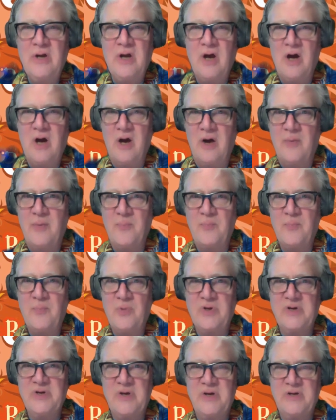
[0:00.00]
But
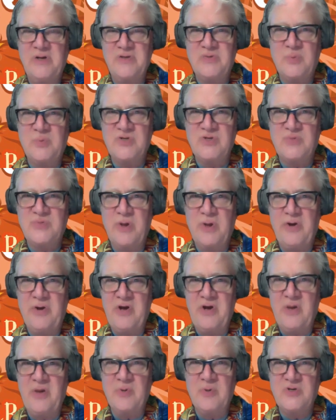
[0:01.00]
we're splitting up.